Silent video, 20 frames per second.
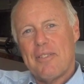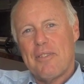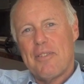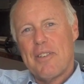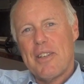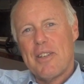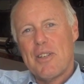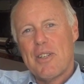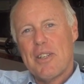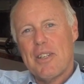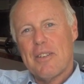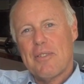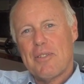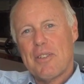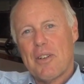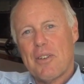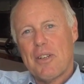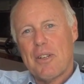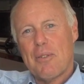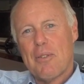Fiji of
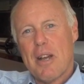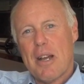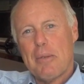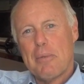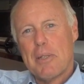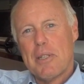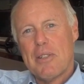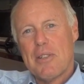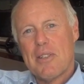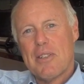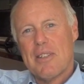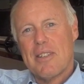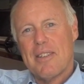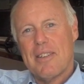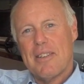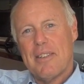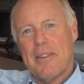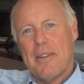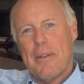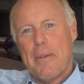Tony Robbins.
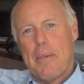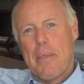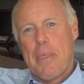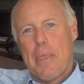Nice.